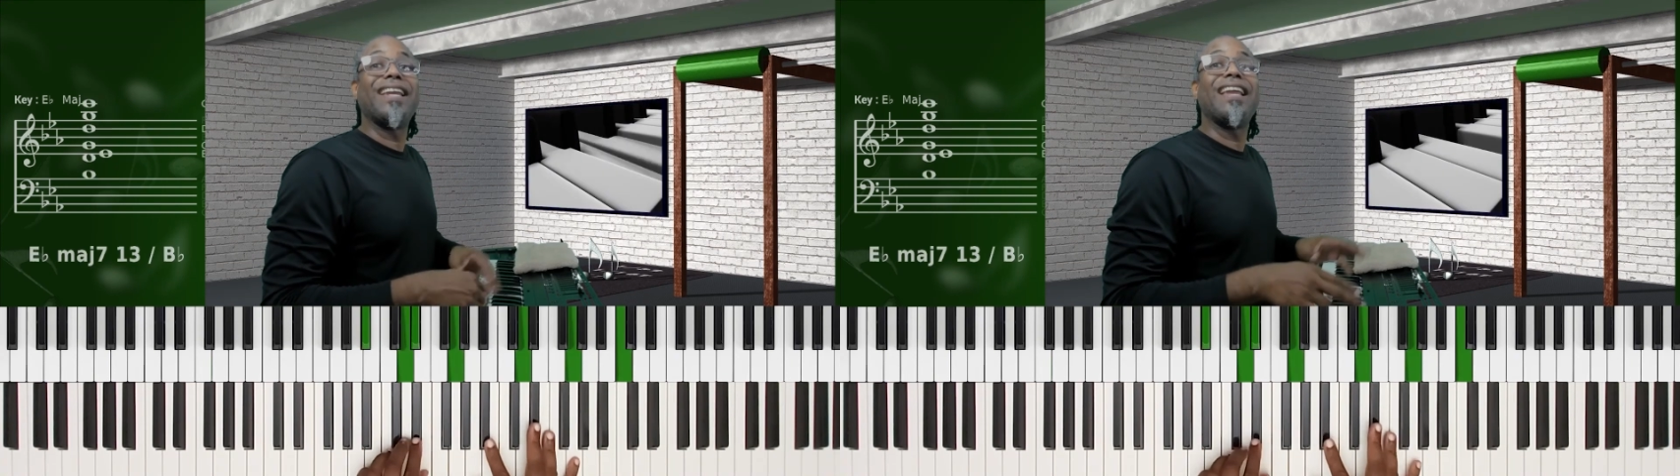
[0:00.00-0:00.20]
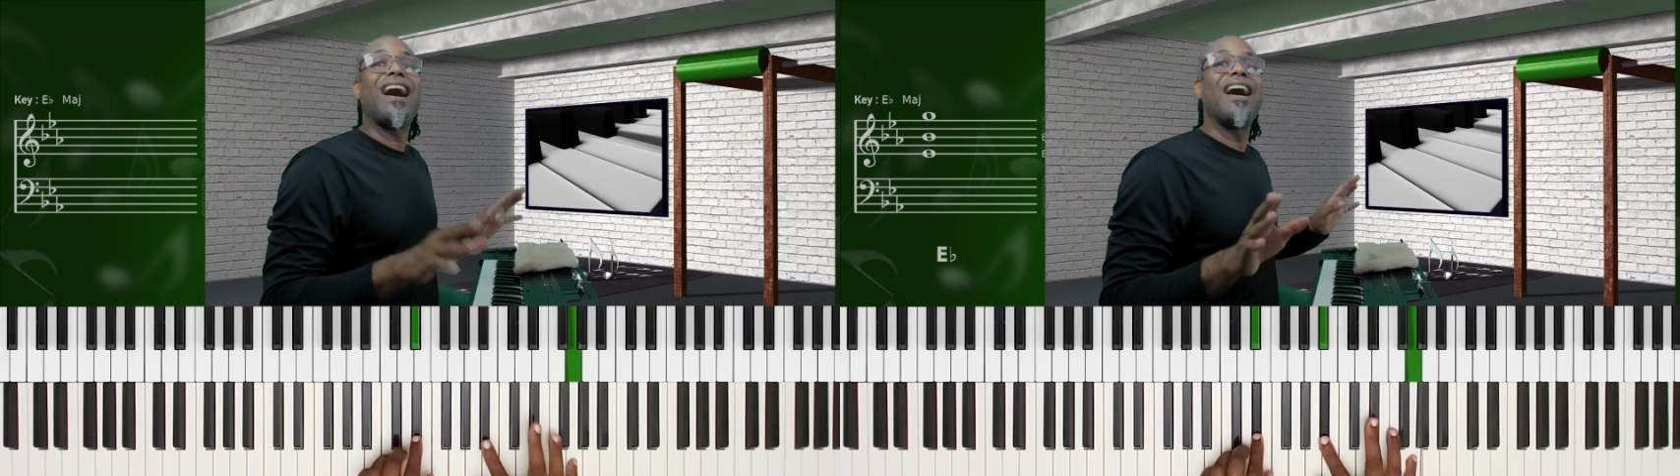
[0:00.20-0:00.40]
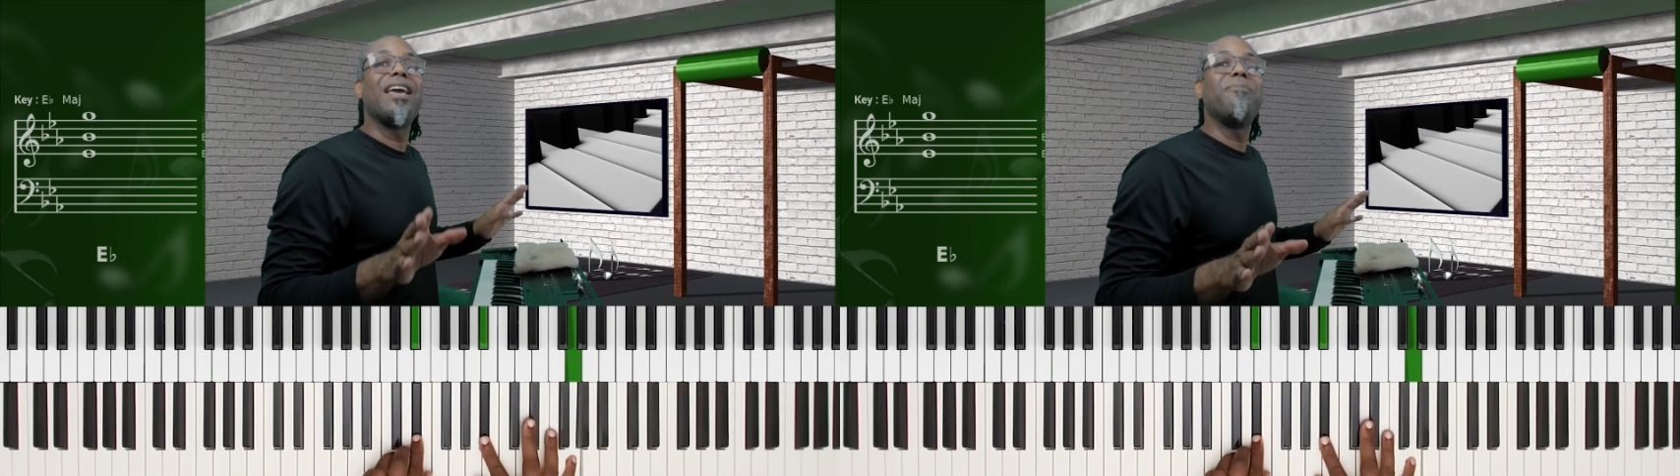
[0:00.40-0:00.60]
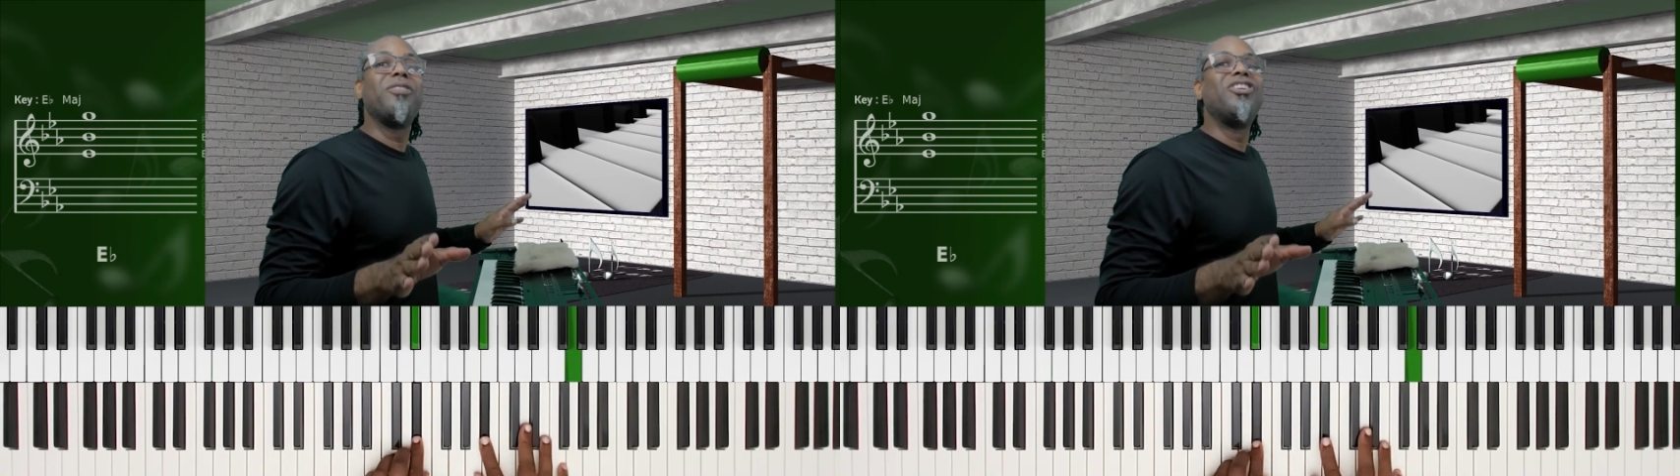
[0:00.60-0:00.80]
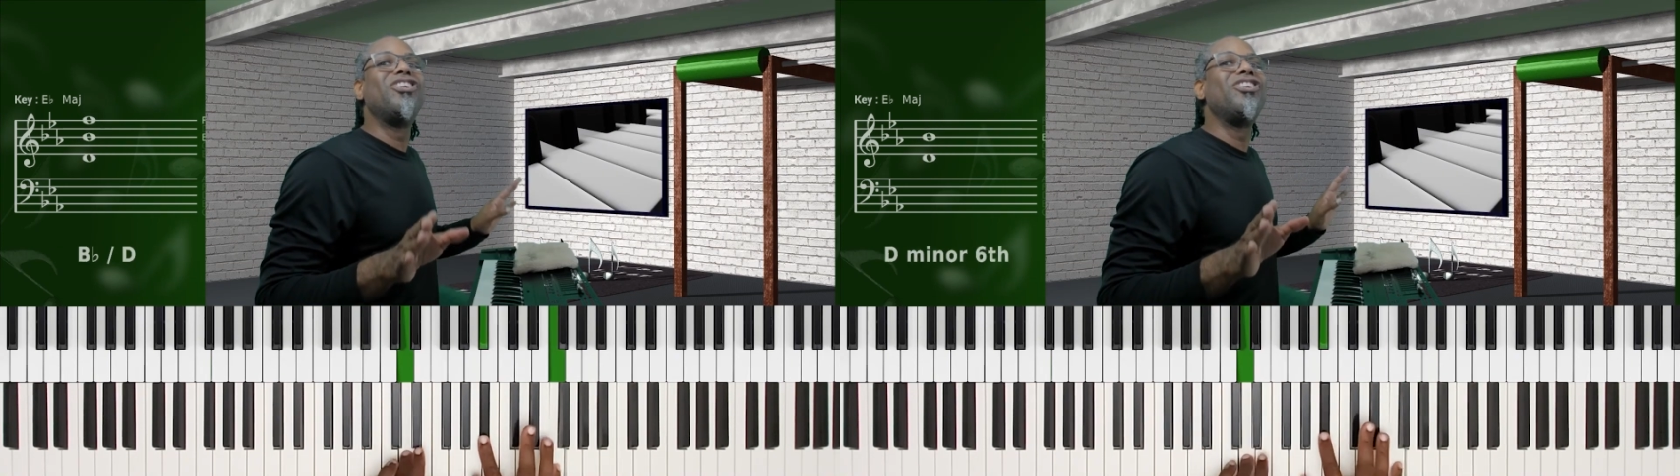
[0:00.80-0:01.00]
and
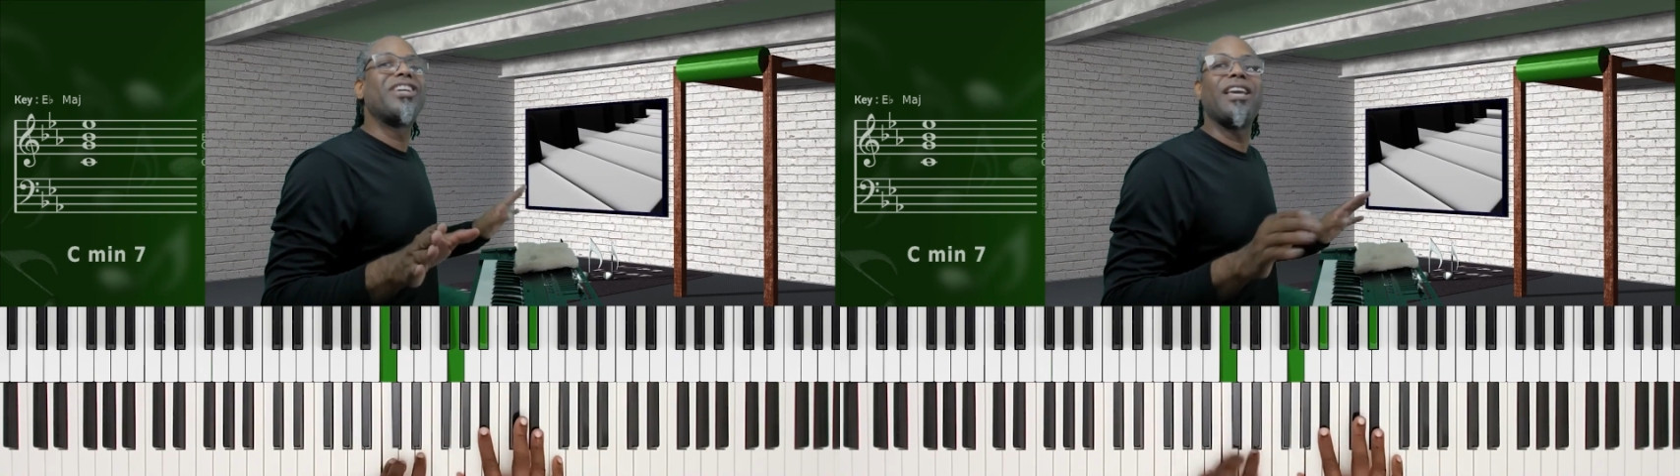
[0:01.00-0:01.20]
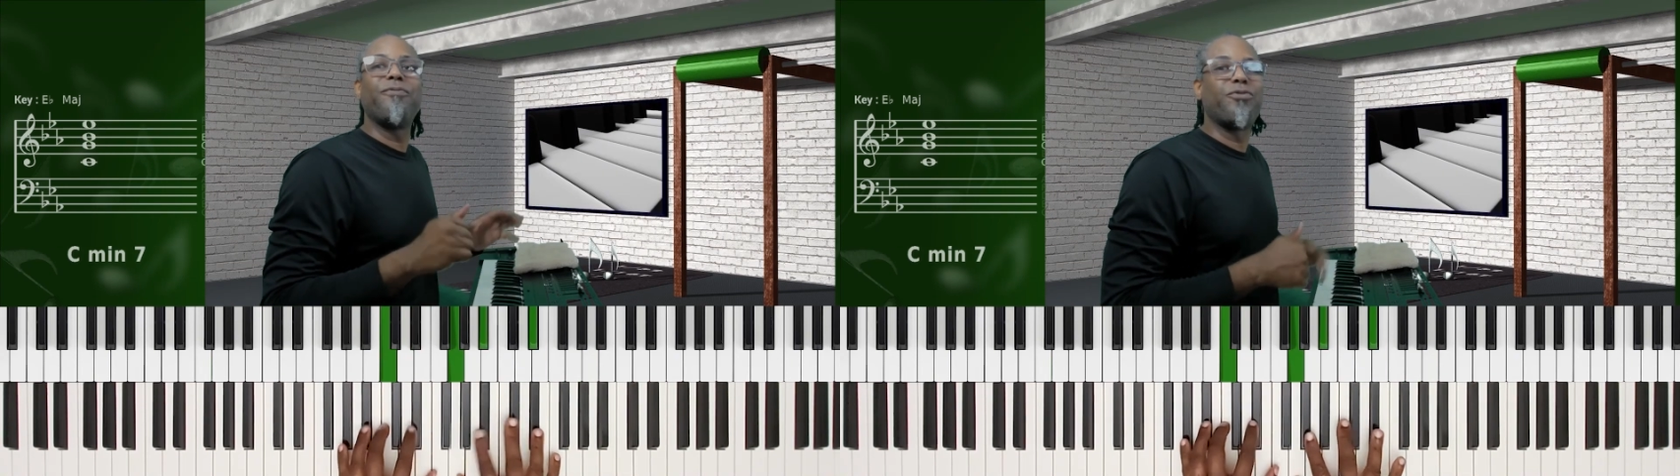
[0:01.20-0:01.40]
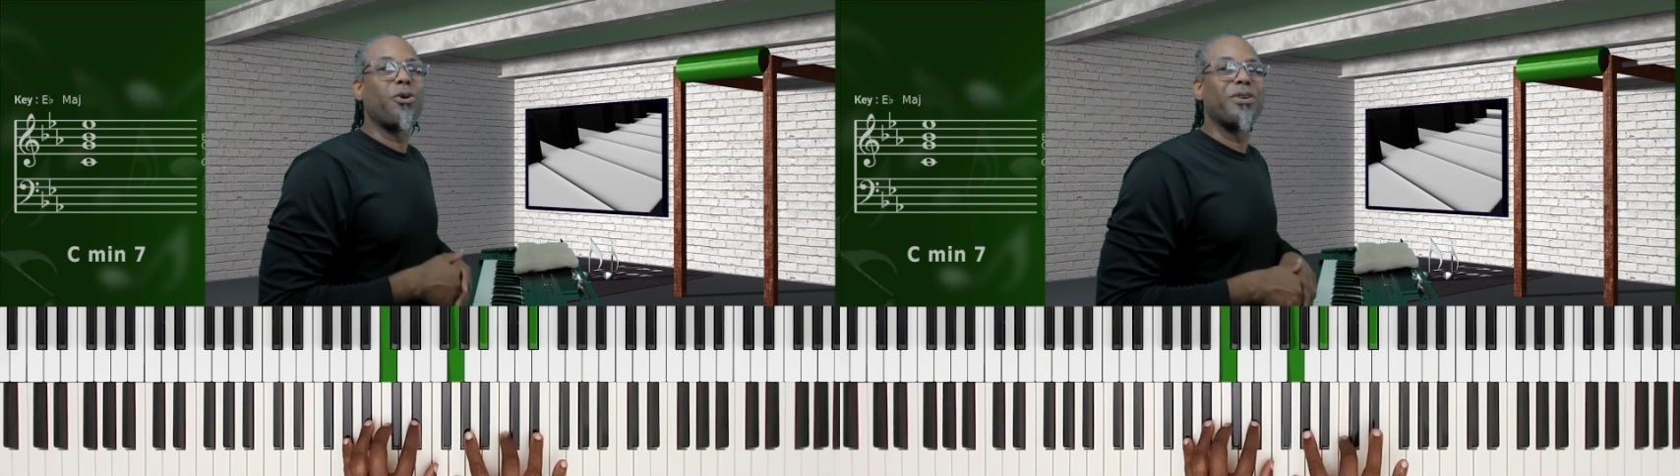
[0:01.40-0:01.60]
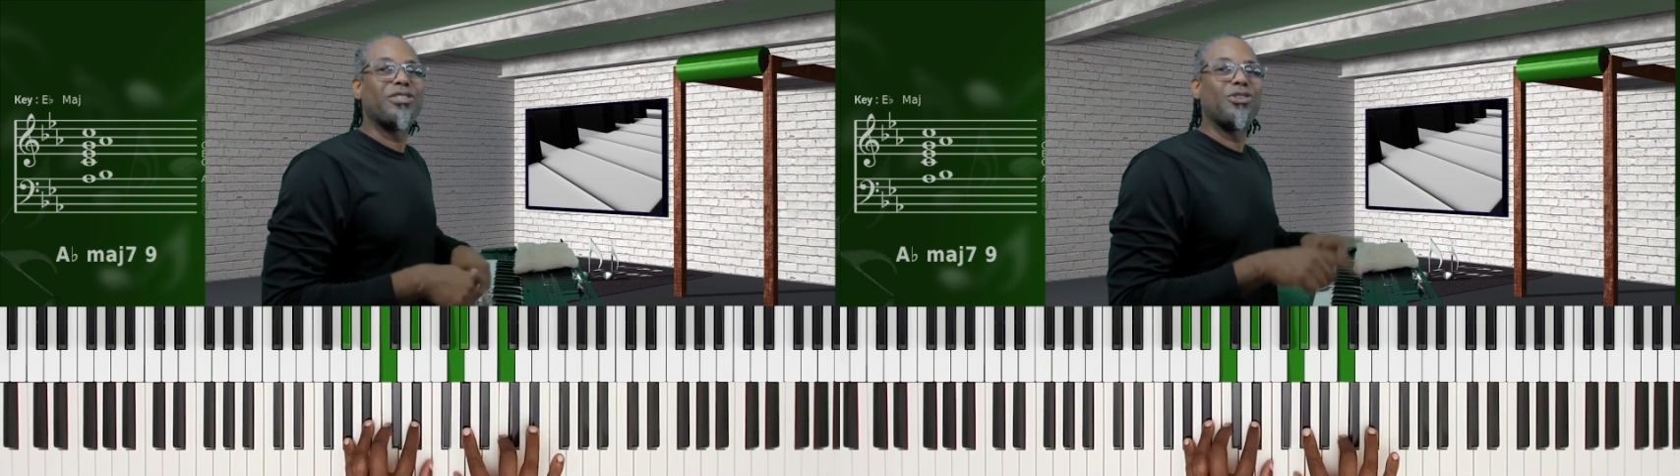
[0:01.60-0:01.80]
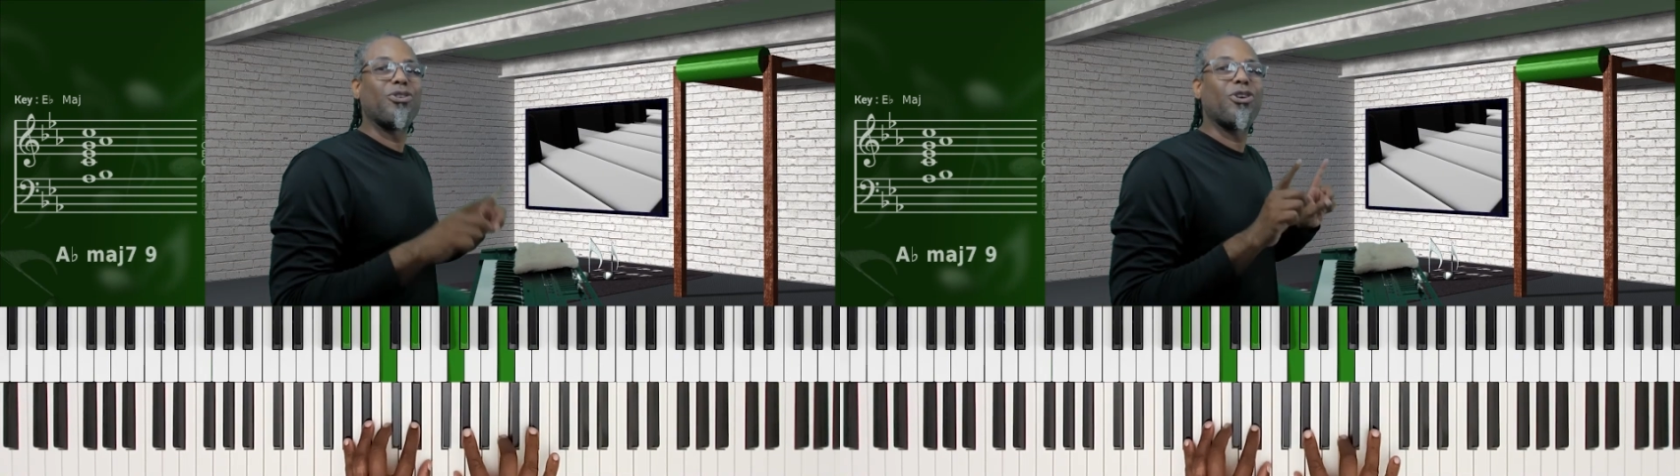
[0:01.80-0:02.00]
I'm looking forward
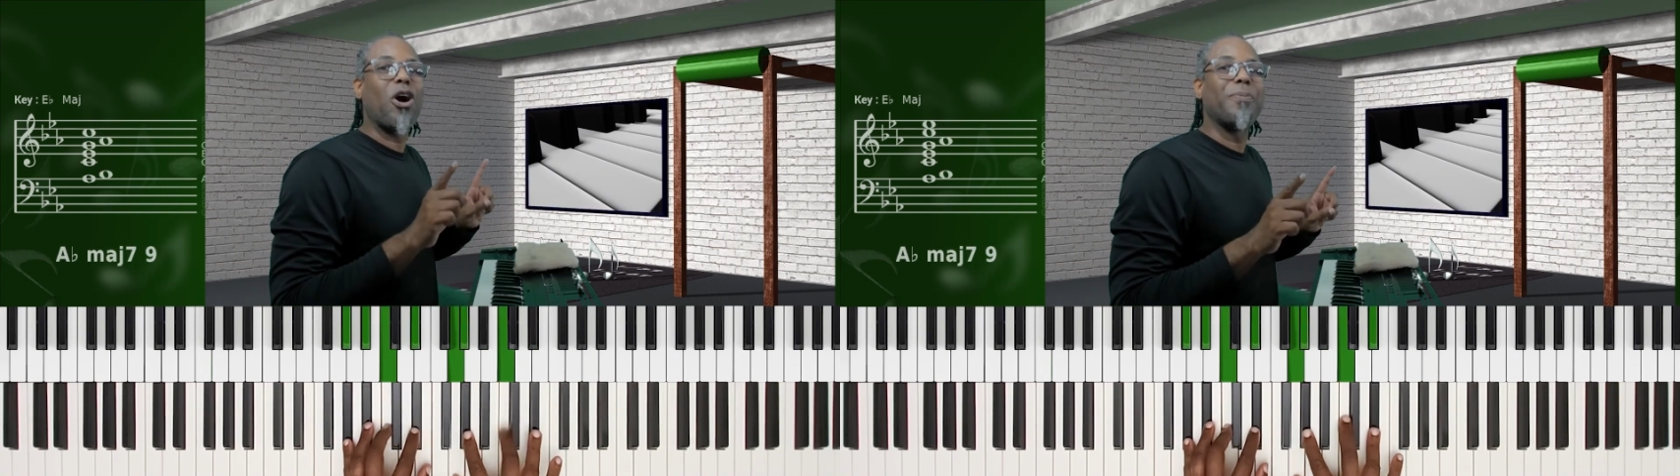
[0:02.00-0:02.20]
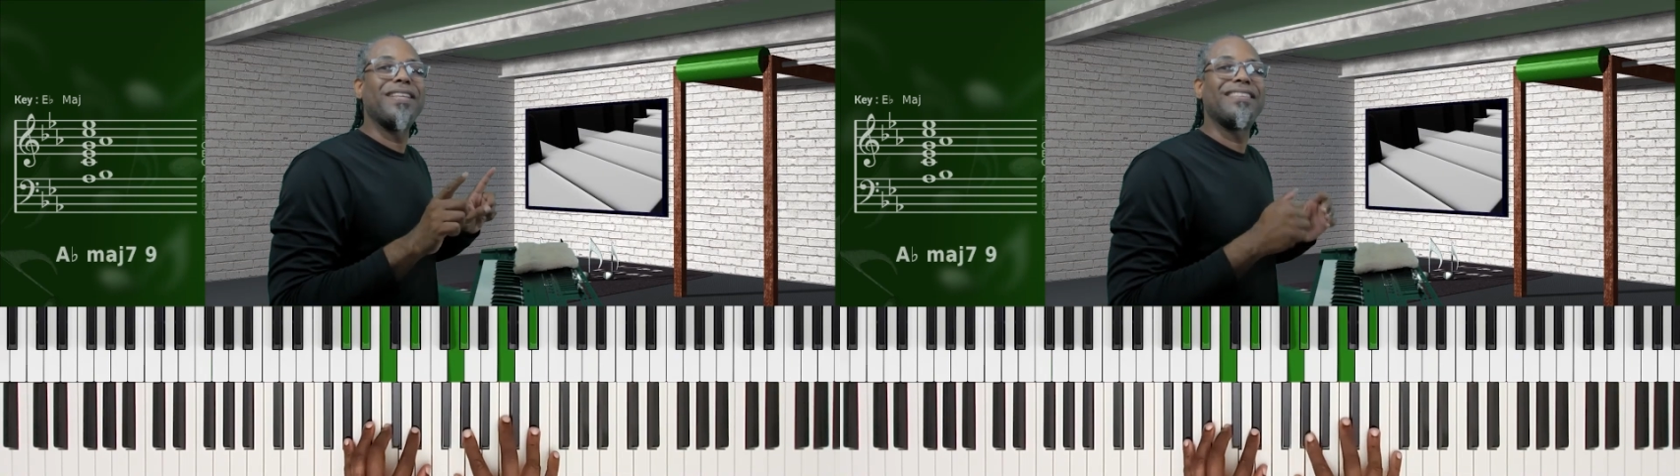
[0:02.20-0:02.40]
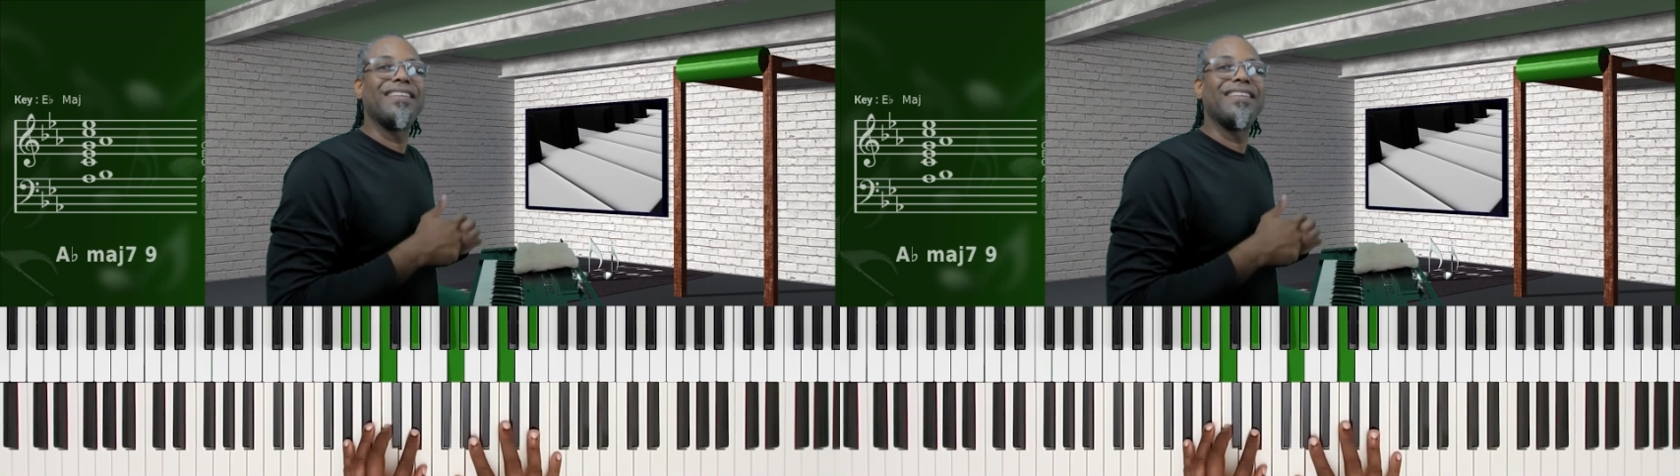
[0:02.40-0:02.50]
to your comments and